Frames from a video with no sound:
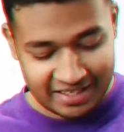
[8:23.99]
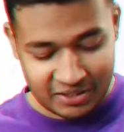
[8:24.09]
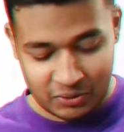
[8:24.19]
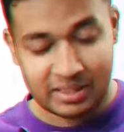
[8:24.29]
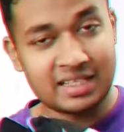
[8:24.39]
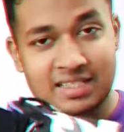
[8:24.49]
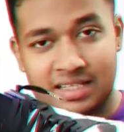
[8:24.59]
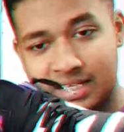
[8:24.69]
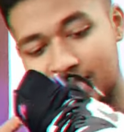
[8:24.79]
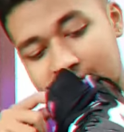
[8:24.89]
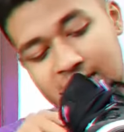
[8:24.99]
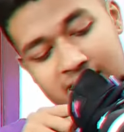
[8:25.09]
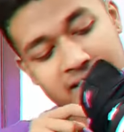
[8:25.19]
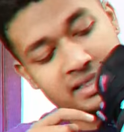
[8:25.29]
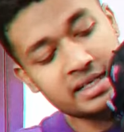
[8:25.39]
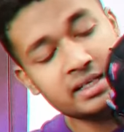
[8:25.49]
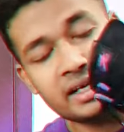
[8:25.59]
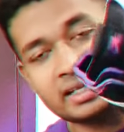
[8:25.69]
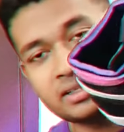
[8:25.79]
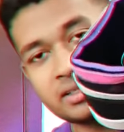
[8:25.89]
So that's it, it's inside,
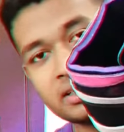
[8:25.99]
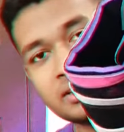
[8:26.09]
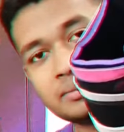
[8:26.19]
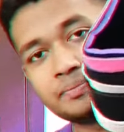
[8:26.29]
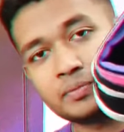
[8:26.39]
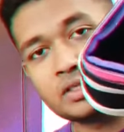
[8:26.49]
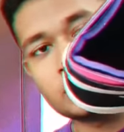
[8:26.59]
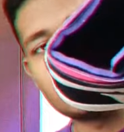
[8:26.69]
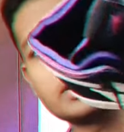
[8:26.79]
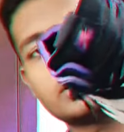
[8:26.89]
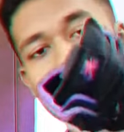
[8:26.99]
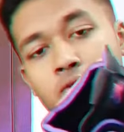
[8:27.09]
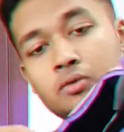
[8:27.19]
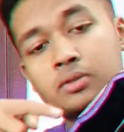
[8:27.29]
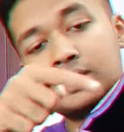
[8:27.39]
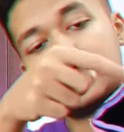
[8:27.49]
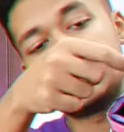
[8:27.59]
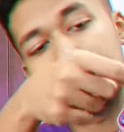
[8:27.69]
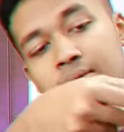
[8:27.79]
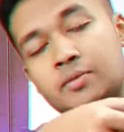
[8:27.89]
and the sole is also this
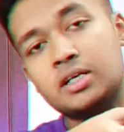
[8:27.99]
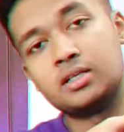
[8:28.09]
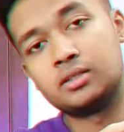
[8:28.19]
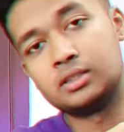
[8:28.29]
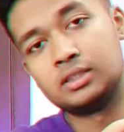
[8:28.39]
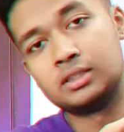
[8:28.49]
same color.